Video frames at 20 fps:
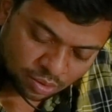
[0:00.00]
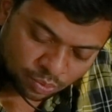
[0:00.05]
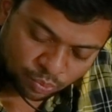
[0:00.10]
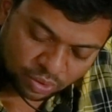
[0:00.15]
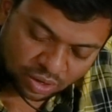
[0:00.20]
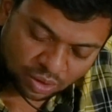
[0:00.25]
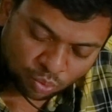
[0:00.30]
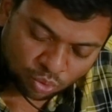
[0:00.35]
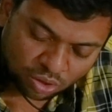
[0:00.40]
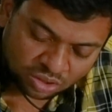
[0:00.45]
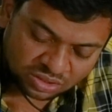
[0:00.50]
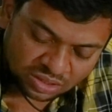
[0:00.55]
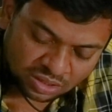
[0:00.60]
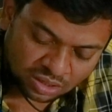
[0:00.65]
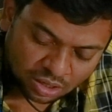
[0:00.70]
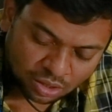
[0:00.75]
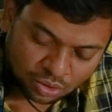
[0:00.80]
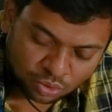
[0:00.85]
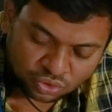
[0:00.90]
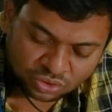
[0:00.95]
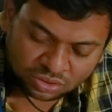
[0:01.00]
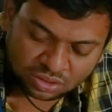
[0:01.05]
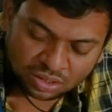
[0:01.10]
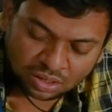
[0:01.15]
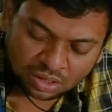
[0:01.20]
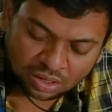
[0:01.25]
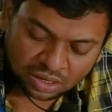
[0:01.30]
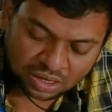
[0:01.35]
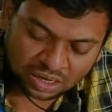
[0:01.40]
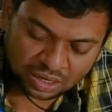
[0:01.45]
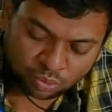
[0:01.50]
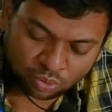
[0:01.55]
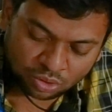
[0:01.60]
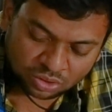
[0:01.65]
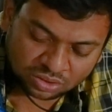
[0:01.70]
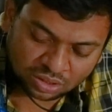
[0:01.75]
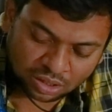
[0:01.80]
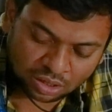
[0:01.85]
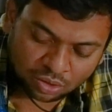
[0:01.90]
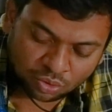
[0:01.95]
When was it announced? It
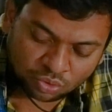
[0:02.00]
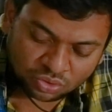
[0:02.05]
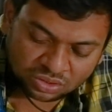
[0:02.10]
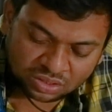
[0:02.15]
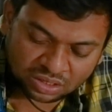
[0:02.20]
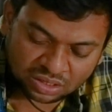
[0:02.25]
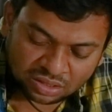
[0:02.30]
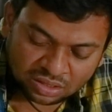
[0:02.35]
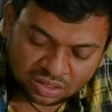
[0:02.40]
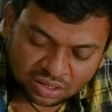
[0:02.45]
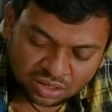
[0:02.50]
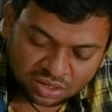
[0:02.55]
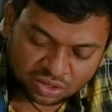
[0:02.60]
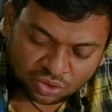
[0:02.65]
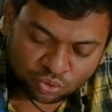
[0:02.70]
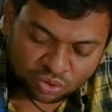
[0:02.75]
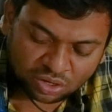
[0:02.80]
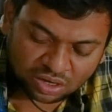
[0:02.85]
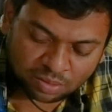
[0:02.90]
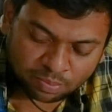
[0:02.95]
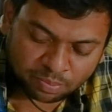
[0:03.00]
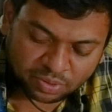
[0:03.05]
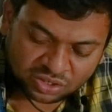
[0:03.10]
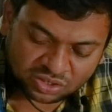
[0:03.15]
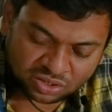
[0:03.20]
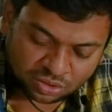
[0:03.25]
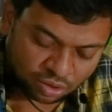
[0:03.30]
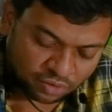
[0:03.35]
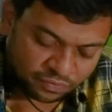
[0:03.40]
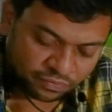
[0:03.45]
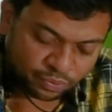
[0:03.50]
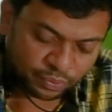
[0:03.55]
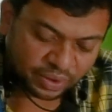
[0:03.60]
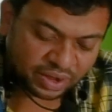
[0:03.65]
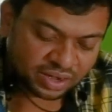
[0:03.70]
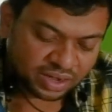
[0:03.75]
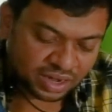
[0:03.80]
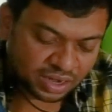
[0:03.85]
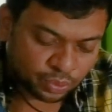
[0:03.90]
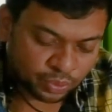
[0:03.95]
was announced in the Union Budget of
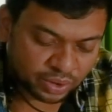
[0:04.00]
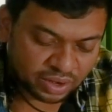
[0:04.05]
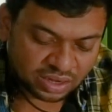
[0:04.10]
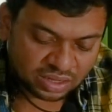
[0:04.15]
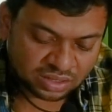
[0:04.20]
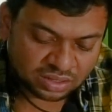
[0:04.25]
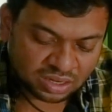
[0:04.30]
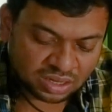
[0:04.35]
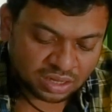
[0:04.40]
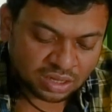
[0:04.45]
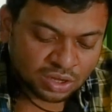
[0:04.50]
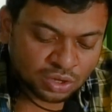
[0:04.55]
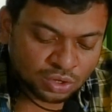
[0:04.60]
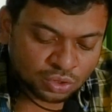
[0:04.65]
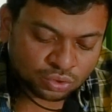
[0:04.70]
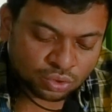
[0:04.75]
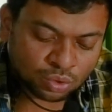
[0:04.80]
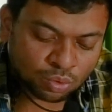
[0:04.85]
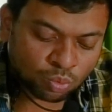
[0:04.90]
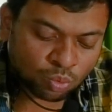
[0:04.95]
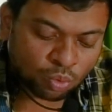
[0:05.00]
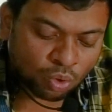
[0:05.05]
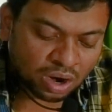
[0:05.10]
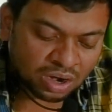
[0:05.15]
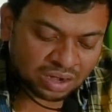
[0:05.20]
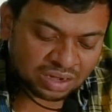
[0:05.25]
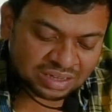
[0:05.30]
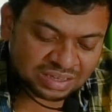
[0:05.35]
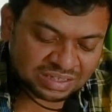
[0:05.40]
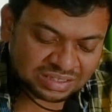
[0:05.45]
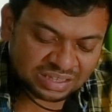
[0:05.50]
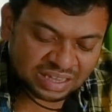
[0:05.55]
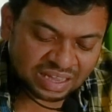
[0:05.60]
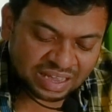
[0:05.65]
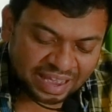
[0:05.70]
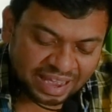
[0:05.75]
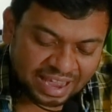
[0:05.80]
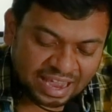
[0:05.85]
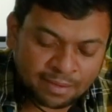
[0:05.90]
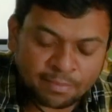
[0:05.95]
2023. So, what is the
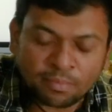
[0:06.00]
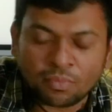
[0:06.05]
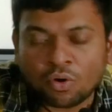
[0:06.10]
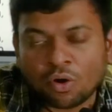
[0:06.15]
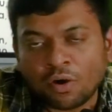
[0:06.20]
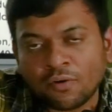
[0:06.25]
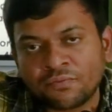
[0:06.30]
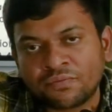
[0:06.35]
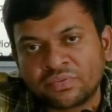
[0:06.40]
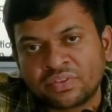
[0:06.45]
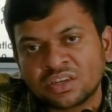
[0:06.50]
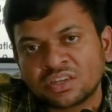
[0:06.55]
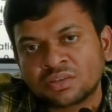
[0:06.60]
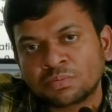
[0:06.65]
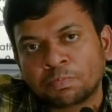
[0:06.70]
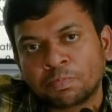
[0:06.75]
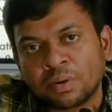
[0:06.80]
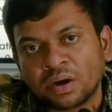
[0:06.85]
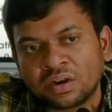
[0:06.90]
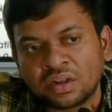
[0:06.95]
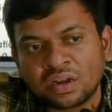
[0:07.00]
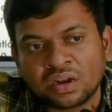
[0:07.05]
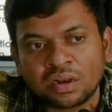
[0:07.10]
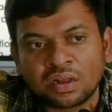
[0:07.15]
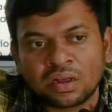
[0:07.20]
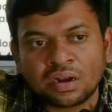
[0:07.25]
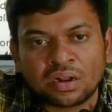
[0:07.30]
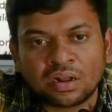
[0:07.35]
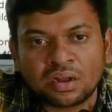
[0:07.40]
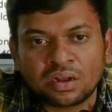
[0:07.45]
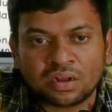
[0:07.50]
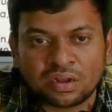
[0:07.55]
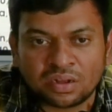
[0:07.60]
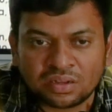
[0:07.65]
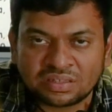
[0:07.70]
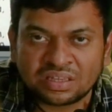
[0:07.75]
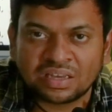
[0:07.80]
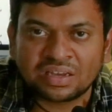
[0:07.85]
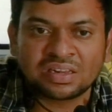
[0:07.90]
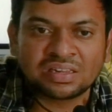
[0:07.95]
aim of this particular
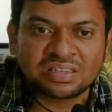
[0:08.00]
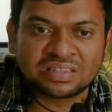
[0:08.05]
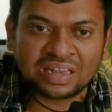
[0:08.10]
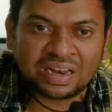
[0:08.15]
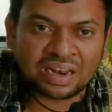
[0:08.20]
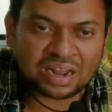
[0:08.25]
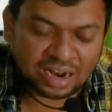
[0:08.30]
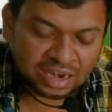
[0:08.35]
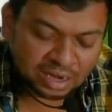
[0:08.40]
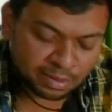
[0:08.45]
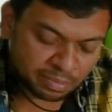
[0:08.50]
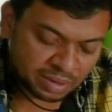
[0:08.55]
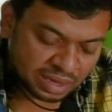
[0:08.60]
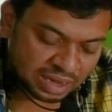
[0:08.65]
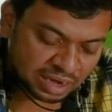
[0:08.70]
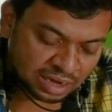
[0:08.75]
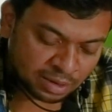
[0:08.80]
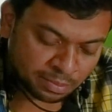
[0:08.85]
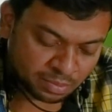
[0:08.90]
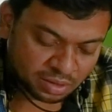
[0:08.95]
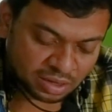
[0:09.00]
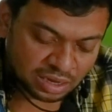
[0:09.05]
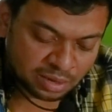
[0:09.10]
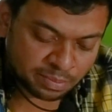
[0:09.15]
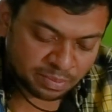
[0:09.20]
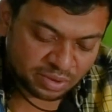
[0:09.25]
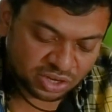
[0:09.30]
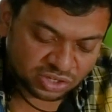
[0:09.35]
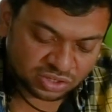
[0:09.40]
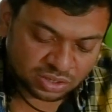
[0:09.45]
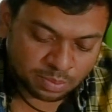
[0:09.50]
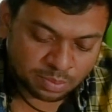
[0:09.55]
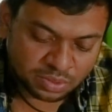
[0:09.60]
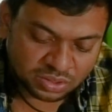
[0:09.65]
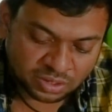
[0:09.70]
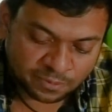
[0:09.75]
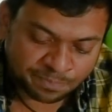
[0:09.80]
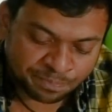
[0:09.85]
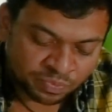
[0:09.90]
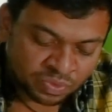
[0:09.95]
sickle cell anemia elimination
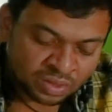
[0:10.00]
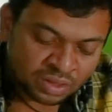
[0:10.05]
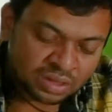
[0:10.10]
mission?